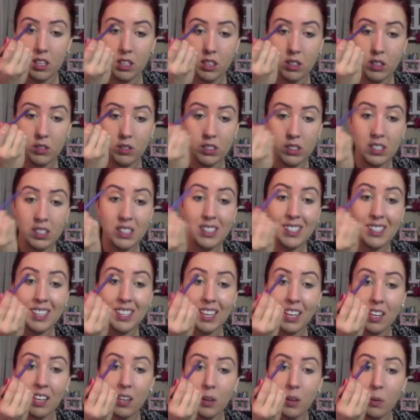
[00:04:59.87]
Let's
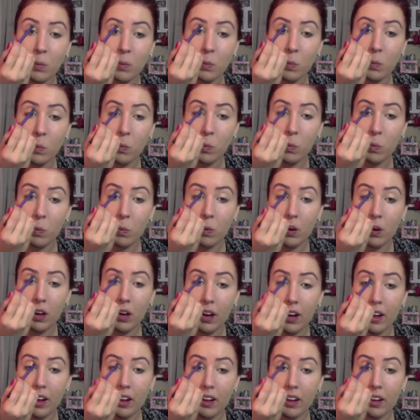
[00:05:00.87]
see why.
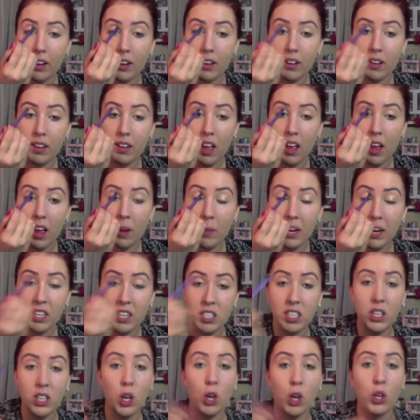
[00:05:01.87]
And I'm
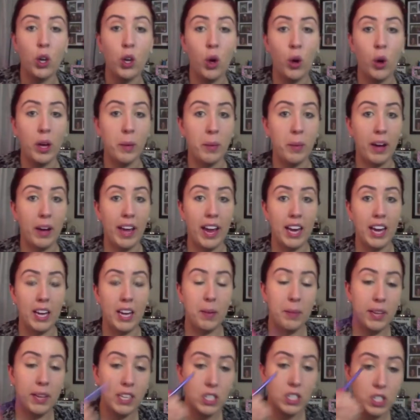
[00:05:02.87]
actually not going by any
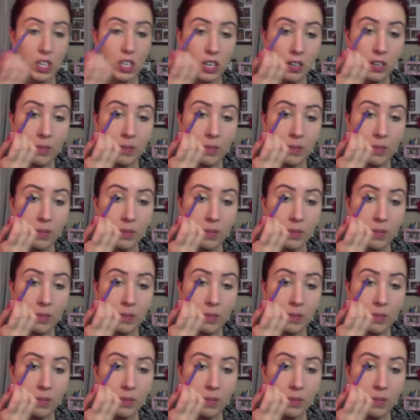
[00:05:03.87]
picture.